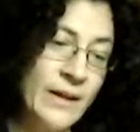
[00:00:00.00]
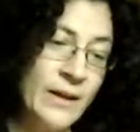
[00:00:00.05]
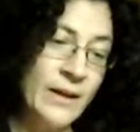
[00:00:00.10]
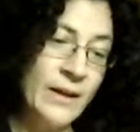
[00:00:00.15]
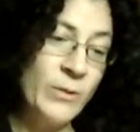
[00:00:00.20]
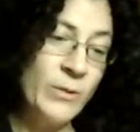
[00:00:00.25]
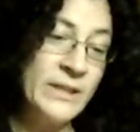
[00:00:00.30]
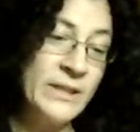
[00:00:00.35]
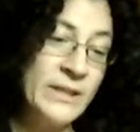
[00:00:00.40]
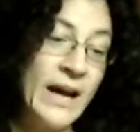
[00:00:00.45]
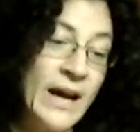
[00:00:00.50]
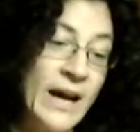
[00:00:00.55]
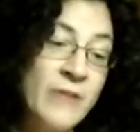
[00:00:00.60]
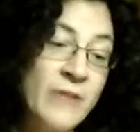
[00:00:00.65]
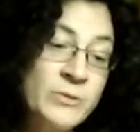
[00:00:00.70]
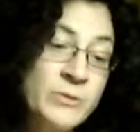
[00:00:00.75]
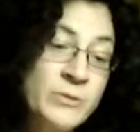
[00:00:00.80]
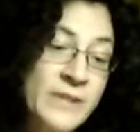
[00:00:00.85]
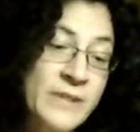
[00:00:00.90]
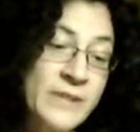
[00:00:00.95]
When the
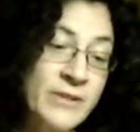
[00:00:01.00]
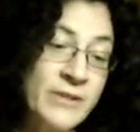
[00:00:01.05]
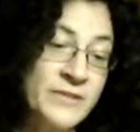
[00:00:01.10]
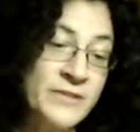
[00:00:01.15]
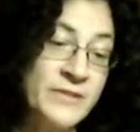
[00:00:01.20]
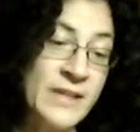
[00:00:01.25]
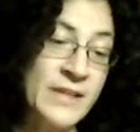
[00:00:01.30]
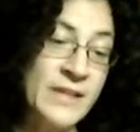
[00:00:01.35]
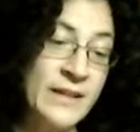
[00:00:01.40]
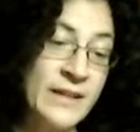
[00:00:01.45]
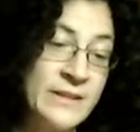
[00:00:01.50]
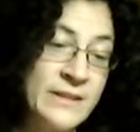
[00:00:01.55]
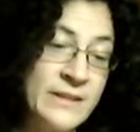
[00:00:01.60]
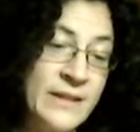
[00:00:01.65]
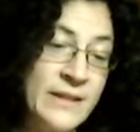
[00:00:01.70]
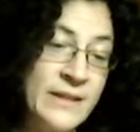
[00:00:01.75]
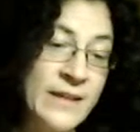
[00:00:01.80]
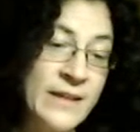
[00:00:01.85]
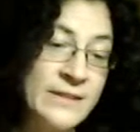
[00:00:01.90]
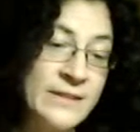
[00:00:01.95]
house was out of sight,
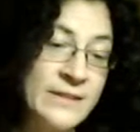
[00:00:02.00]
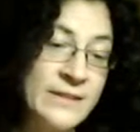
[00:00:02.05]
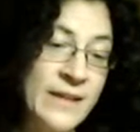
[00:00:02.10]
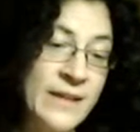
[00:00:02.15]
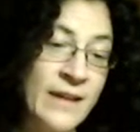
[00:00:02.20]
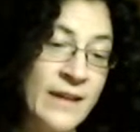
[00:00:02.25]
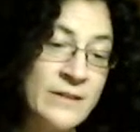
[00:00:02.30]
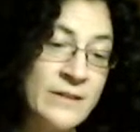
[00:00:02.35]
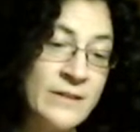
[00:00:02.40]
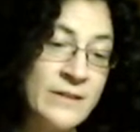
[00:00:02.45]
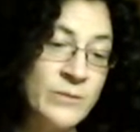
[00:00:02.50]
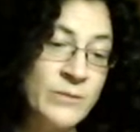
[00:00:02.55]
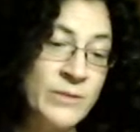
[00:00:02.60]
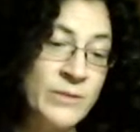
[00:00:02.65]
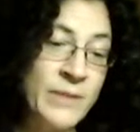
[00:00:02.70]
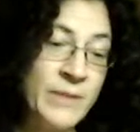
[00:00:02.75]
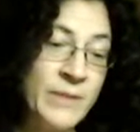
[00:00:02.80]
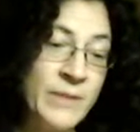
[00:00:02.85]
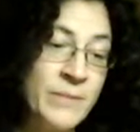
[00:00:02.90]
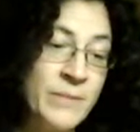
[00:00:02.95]
I sat with
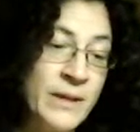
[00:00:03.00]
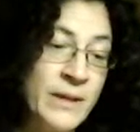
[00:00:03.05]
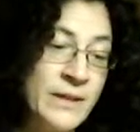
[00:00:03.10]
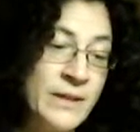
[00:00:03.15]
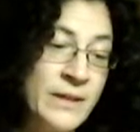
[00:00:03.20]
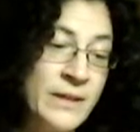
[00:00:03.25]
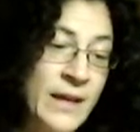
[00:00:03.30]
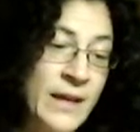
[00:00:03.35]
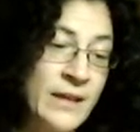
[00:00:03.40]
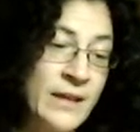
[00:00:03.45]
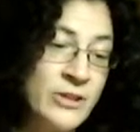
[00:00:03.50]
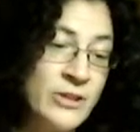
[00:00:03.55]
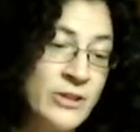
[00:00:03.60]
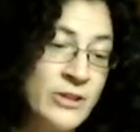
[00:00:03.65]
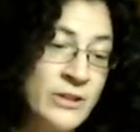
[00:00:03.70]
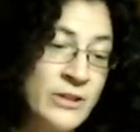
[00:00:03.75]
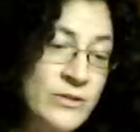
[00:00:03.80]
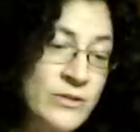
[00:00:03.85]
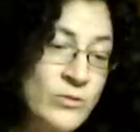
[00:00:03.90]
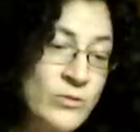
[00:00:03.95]
my bird cage in
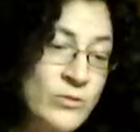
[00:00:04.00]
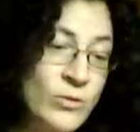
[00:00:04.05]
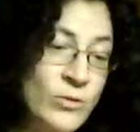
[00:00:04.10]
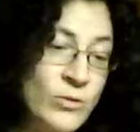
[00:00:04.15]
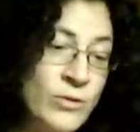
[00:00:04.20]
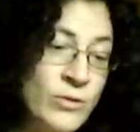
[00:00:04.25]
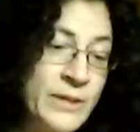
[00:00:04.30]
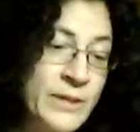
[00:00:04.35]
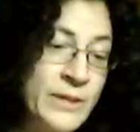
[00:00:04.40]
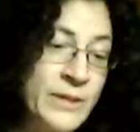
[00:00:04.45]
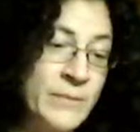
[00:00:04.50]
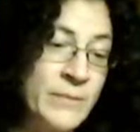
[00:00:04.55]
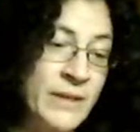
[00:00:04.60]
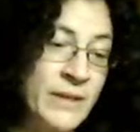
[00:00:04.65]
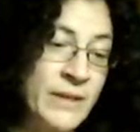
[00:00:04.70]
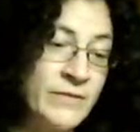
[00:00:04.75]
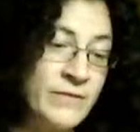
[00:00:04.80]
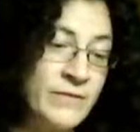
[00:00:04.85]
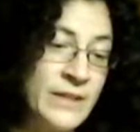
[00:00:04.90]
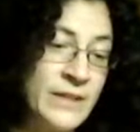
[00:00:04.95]
the straw at my
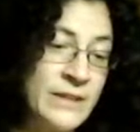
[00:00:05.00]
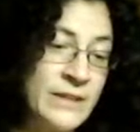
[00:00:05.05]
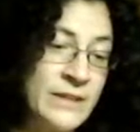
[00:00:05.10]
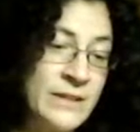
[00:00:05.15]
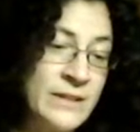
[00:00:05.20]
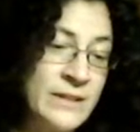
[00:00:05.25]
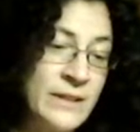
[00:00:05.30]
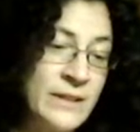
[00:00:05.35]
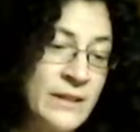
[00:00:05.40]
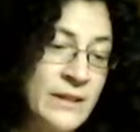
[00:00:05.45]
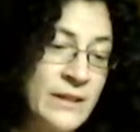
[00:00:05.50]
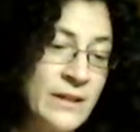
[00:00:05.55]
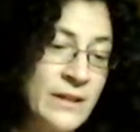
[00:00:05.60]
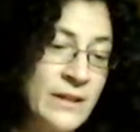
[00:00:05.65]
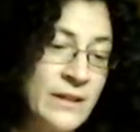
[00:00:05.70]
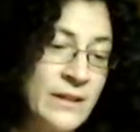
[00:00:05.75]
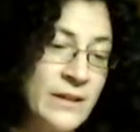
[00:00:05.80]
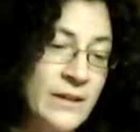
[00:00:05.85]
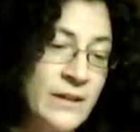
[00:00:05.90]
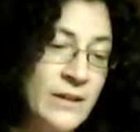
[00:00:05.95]
feet,
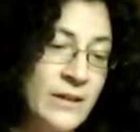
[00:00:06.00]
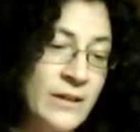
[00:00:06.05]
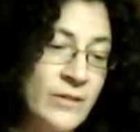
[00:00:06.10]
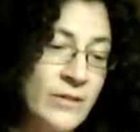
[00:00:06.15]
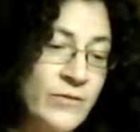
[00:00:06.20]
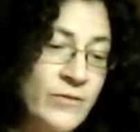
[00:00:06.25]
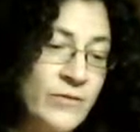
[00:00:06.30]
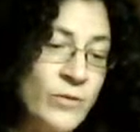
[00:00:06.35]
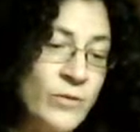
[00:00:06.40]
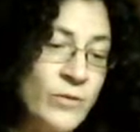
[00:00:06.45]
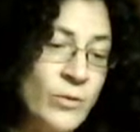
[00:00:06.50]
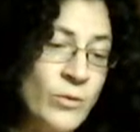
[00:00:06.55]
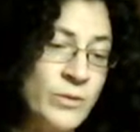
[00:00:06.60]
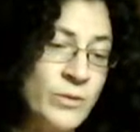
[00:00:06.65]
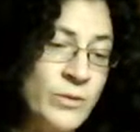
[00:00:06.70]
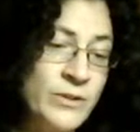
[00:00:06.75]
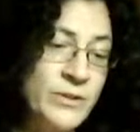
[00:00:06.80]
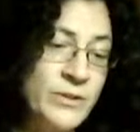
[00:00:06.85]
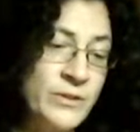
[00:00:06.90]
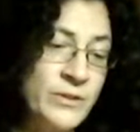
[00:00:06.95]

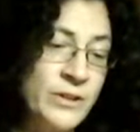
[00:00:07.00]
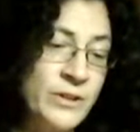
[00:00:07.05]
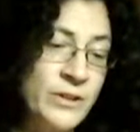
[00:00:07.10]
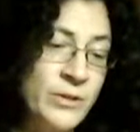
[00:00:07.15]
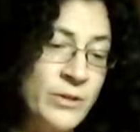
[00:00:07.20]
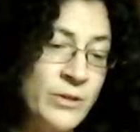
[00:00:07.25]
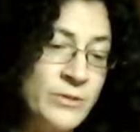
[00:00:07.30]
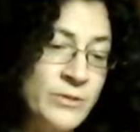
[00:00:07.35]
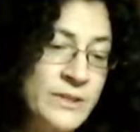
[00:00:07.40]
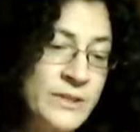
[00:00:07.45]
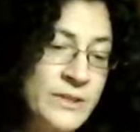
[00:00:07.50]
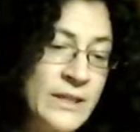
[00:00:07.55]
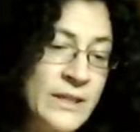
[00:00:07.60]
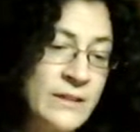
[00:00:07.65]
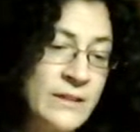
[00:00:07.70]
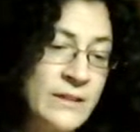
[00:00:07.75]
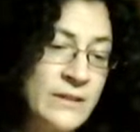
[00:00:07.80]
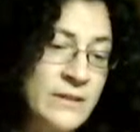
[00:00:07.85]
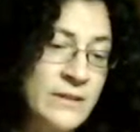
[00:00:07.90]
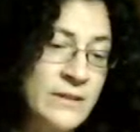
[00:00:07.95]
forward on the low seat,
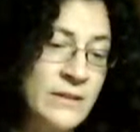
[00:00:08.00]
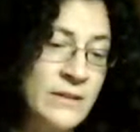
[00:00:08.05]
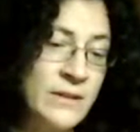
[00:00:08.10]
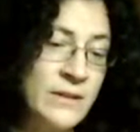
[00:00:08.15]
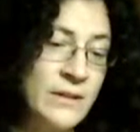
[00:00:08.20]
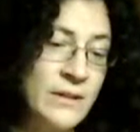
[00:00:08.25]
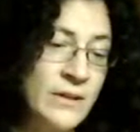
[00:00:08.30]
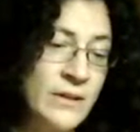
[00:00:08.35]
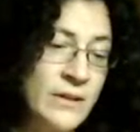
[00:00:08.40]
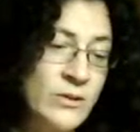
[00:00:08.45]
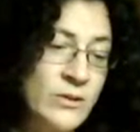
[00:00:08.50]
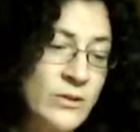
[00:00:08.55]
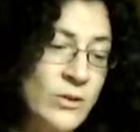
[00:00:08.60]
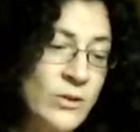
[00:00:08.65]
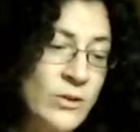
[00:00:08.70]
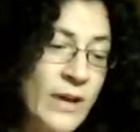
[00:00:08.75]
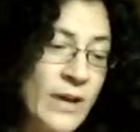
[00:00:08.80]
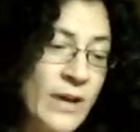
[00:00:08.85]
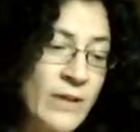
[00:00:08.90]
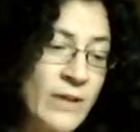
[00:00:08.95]

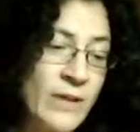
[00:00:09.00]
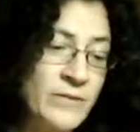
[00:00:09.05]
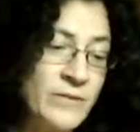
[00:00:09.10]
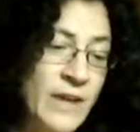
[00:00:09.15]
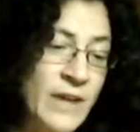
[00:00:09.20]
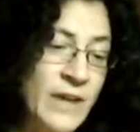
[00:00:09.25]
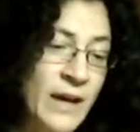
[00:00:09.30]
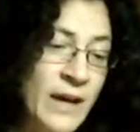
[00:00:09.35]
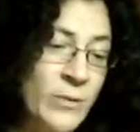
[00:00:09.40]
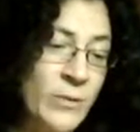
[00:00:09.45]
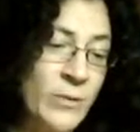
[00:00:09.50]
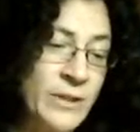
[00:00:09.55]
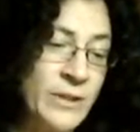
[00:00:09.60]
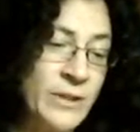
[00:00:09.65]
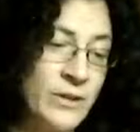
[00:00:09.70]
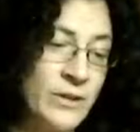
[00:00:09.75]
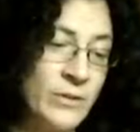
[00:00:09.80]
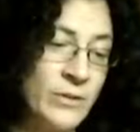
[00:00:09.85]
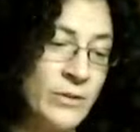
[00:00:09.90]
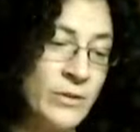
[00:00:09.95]
to look out of the high
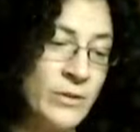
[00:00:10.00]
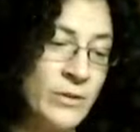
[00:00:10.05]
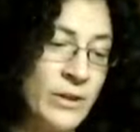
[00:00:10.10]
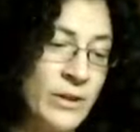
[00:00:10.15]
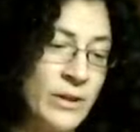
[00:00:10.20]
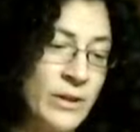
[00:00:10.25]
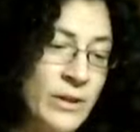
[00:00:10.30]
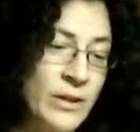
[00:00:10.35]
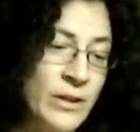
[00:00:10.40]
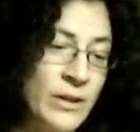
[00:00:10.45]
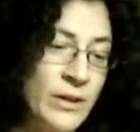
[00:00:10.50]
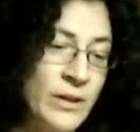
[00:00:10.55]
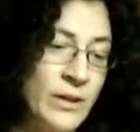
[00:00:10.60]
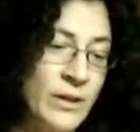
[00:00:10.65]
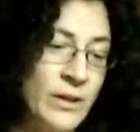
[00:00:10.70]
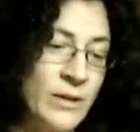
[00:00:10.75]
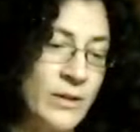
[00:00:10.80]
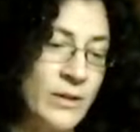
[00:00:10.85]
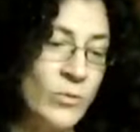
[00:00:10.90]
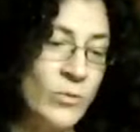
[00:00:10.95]
window,
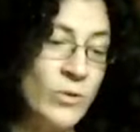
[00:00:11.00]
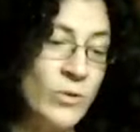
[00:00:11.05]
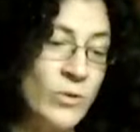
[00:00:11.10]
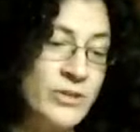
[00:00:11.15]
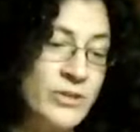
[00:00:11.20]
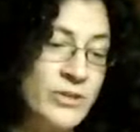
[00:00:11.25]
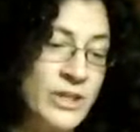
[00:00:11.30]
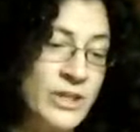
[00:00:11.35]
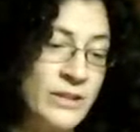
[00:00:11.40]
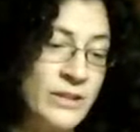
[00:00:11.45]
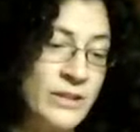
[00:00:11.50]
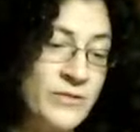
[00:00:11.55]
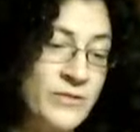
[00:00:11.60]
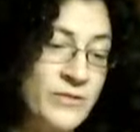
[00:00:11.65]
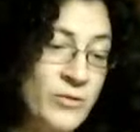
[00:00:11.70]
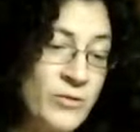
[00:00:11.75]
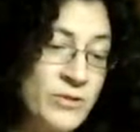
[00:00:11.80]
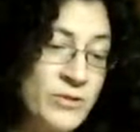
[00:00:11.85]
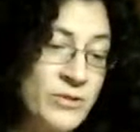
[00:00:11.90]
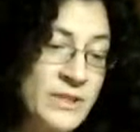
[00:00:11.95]
watching the
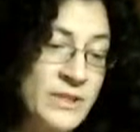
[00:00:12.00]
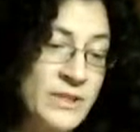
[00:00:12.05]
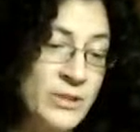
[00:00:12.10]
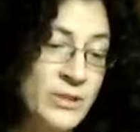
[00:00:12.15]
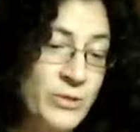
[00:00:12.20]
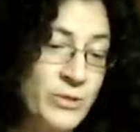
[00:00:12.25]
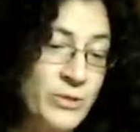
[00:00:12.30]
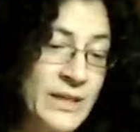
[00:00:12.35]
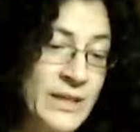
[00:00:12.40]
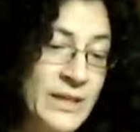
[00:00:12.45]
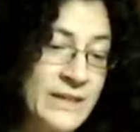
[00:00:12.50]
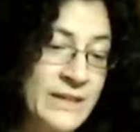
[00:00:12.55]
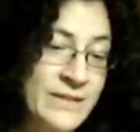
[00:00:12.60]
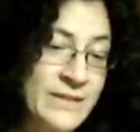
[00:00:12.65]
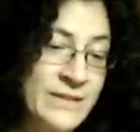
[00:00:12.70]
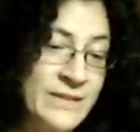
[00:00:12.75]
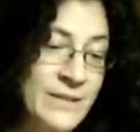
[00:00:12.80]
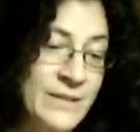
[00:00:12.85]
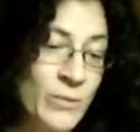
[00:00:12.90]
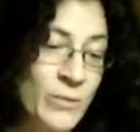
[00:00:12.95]
frosty
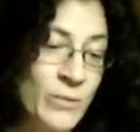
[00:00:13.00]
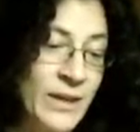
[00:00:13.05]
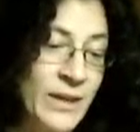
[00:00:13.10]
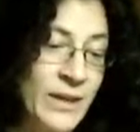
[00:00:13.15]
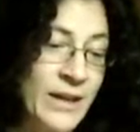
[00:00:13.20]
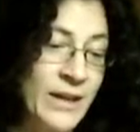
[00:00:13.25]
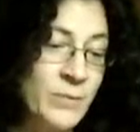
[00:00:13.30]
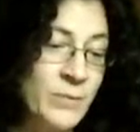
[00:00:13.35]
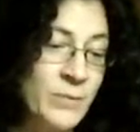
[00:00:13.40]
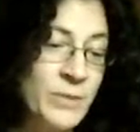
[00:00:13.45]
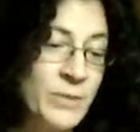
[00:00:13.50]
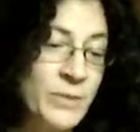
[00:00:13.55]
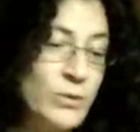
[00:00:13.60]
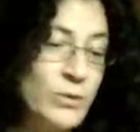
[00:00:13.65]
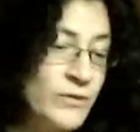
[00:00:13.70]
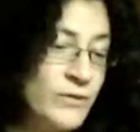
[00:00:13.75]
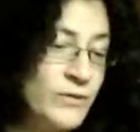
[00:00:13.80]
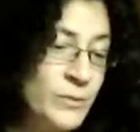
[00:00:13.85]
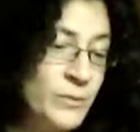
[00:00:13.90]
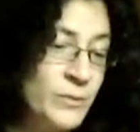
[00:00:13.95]
trees that were like
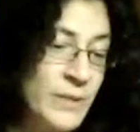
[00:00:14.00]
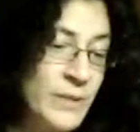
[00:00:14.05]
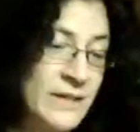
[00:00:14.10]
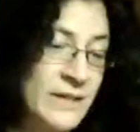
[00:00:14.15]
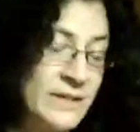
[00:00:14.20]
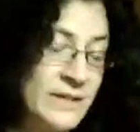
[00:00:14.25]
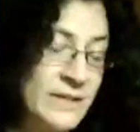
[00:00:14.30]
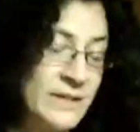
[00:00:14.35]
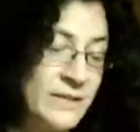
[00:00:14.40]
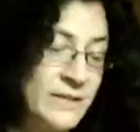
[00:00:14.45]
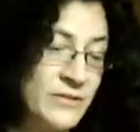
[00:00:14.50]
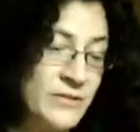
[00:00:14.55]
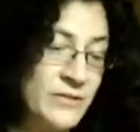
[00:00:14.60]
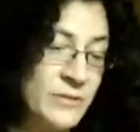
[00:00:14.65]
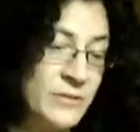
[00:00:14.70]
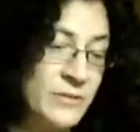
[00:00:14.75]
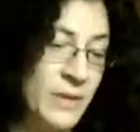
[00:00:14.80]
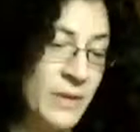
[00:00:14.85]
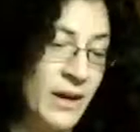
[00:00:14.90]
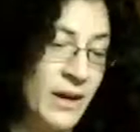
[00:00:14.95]
beautiful pieces of
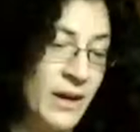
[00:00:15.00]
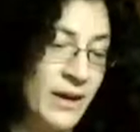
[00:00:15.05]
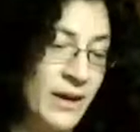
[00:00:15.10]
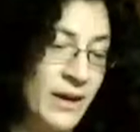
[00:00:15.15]
spar,